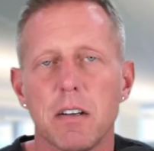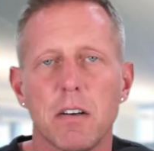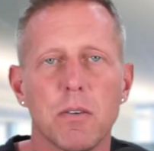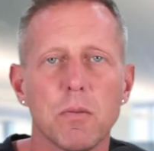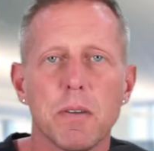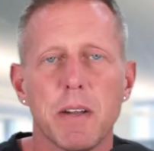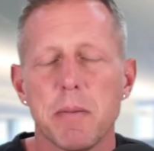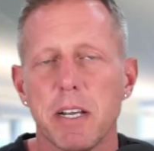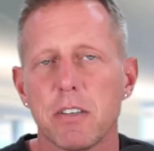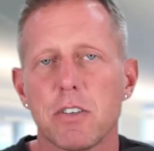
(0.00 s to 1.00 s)
know if
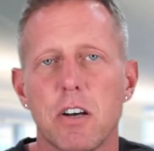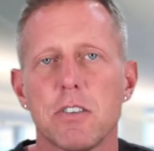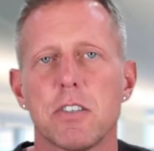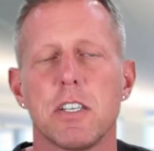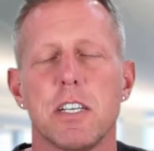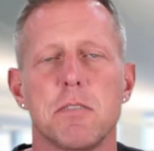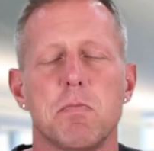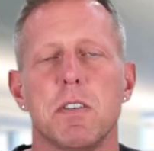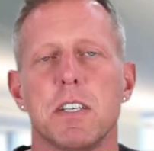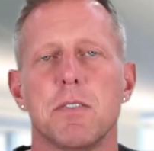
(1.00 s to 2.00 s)
anybody else calls it this,
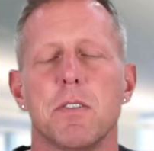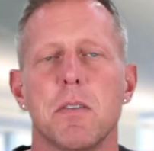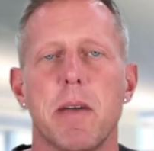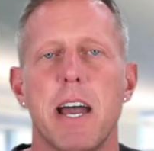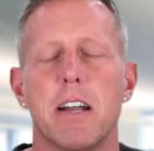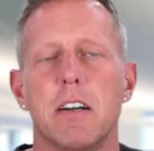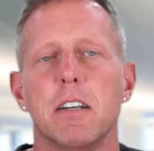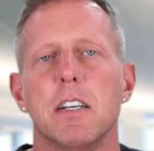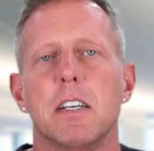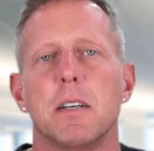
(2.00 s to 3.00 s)
but it doesn't really
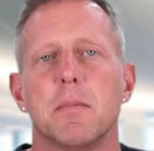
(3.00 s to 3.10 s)
matter.